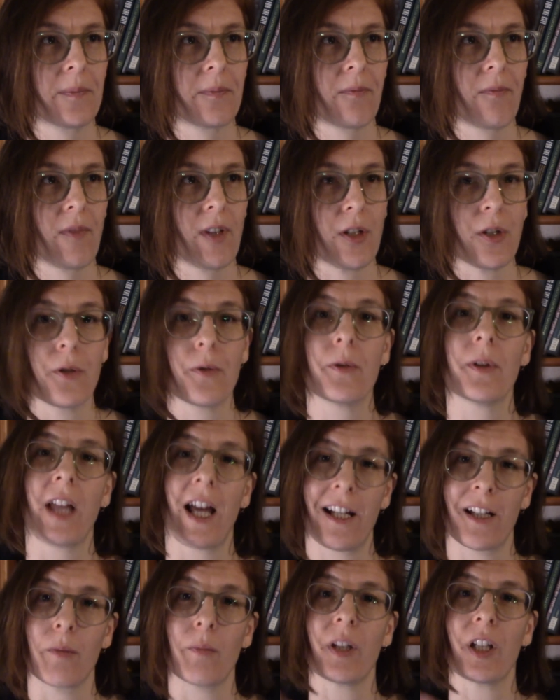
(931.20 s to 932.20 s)
you
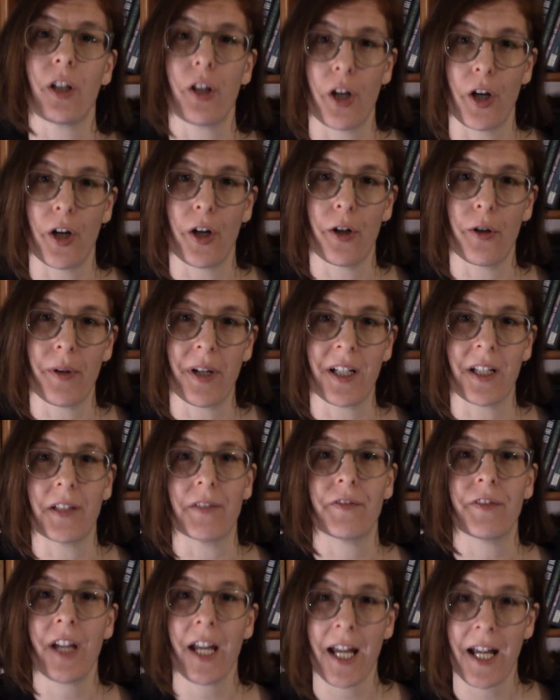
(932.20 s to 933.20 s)
letting me know in
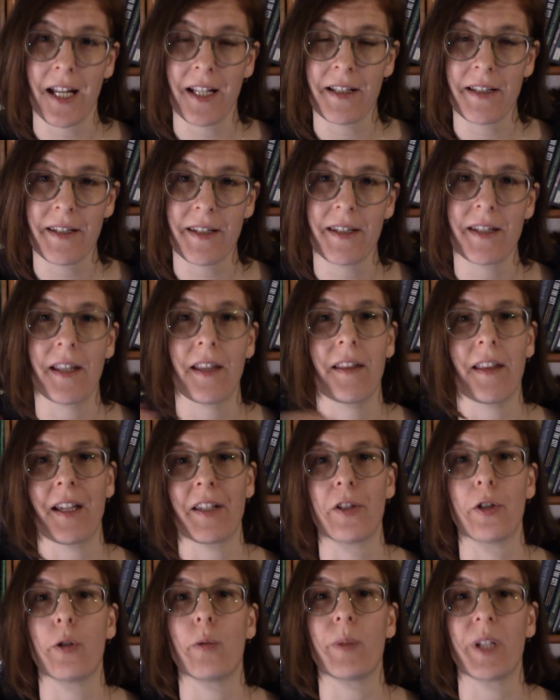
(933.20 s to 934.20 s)
advance that
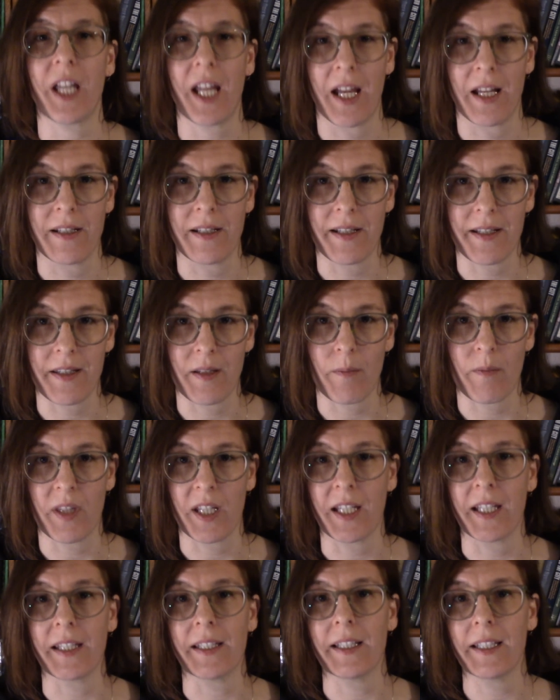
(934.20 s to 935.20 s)
you'll be handing
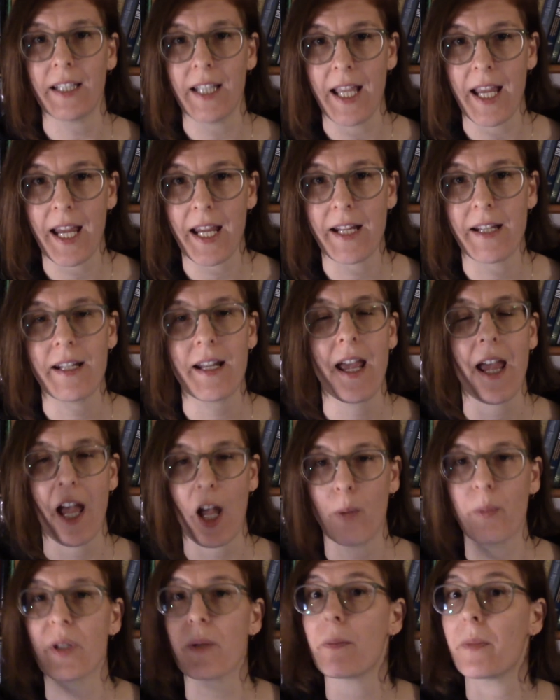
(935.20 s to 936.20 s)
something in late
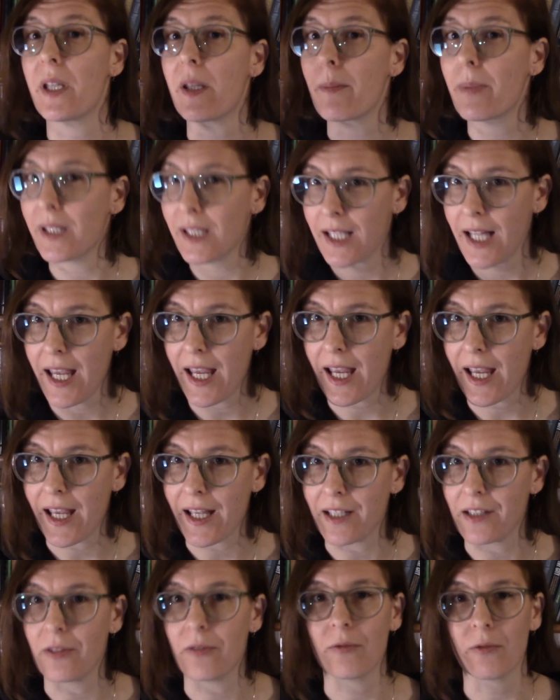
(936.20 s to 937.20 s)
helps me
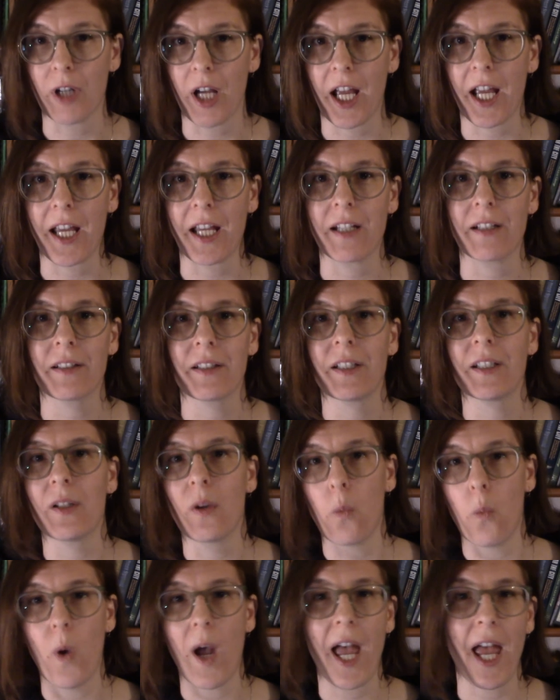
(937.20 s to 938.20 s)
plan, right,
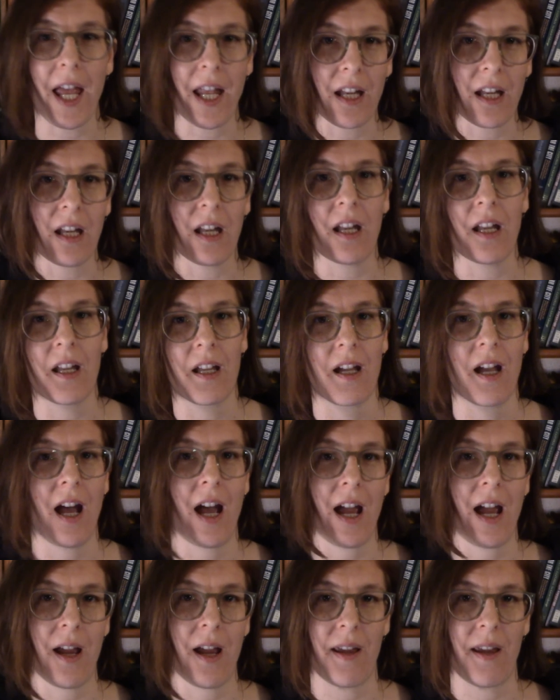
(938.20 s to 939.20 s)
when
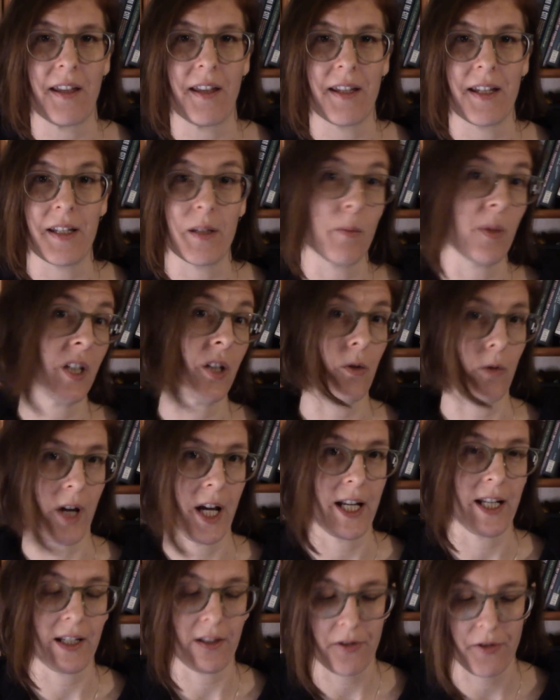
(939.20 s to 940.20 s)
I need to be
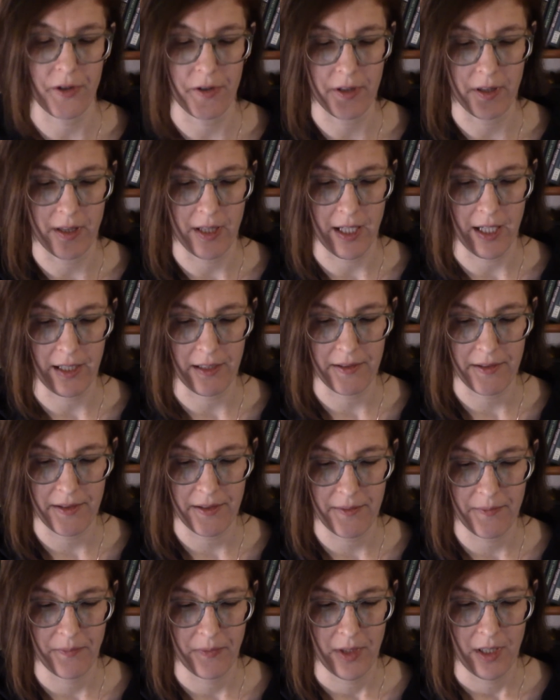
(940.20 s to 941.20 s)
grading certain
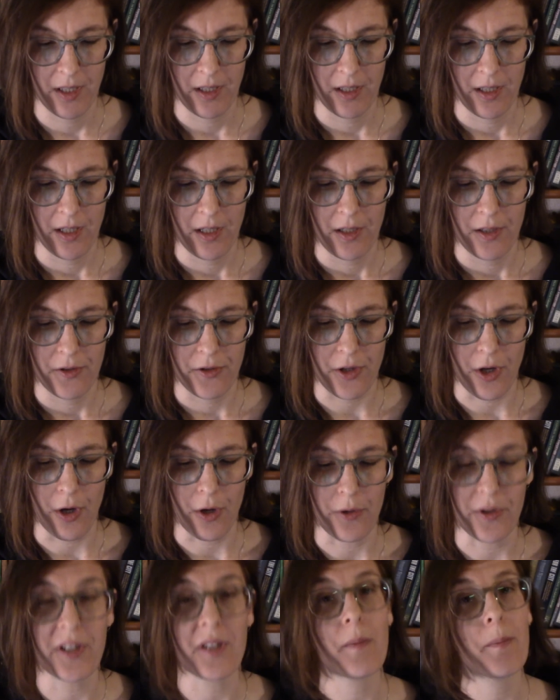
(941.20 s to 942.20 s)
things.
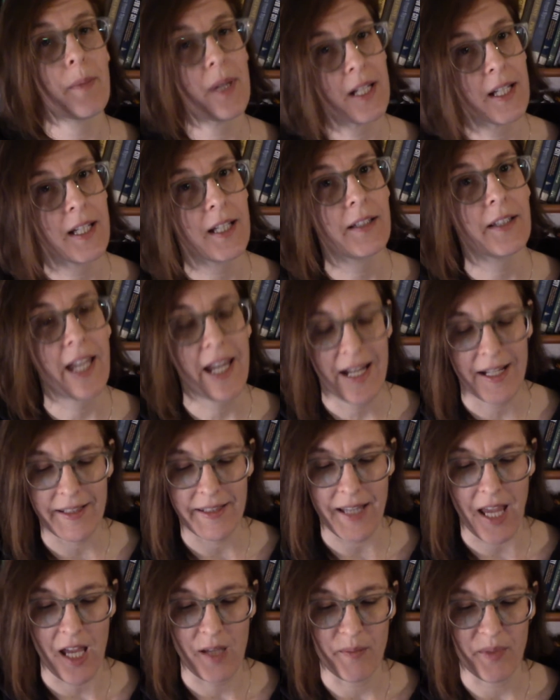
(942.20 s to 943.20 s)
So submitting late
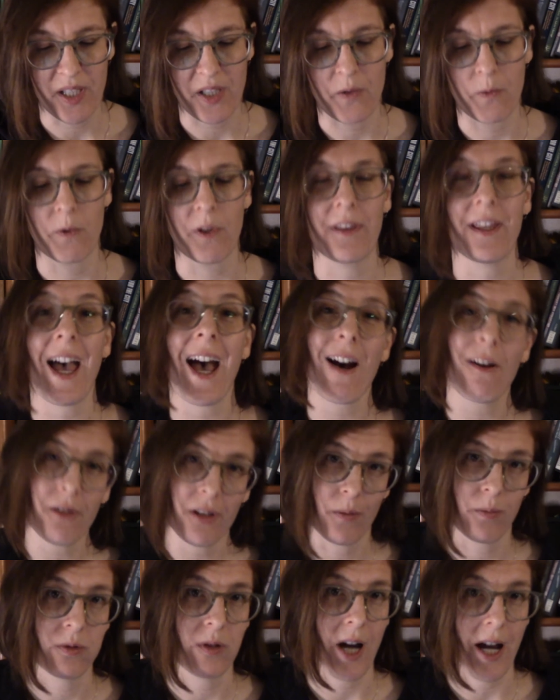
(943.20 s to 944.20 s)
assignments without
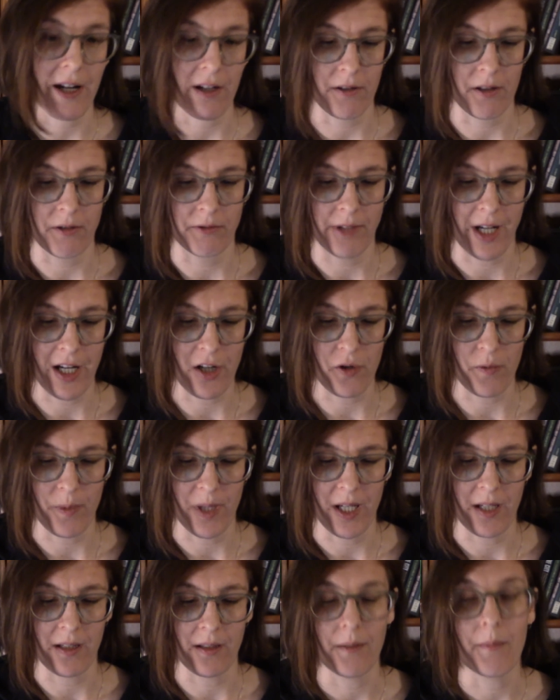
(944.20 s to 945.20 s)
a prior
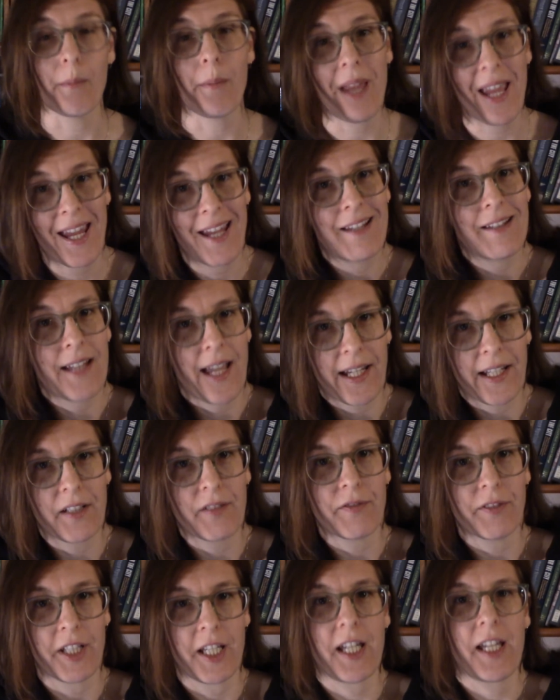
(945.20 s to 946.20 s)
arrangement may
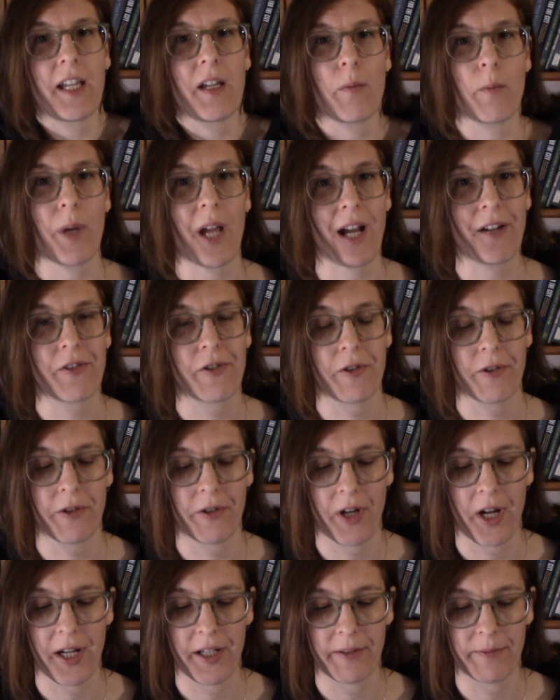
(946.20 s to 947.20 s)
negatively impact your grade.